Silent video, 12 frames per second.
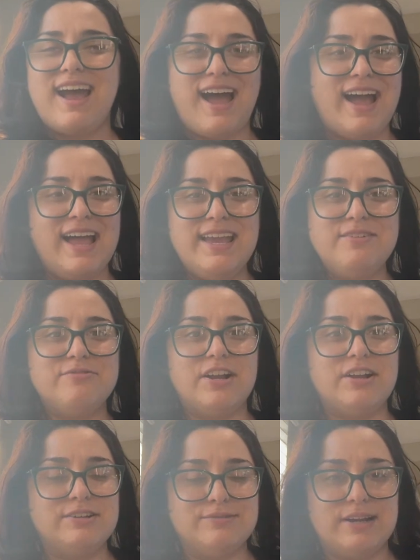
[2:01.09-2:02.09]
I
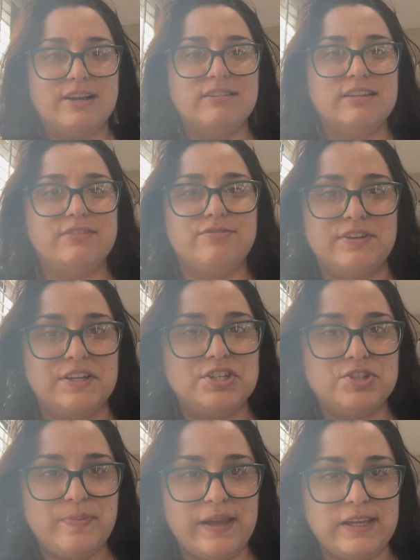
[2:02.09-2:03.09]
very rarely
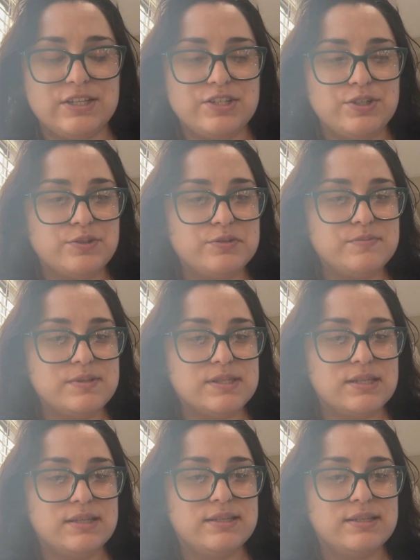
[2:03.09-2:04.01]
finish paint tubes.